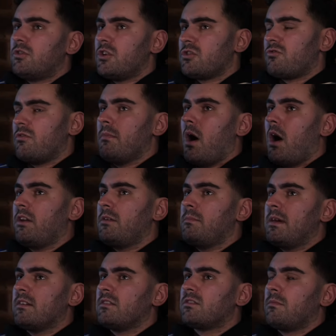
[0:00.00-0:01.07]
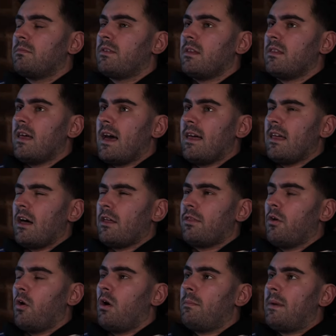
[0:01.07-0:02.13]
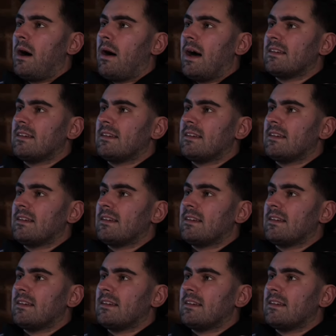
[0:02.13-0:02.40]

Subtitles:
just reminded me of something there that I thought about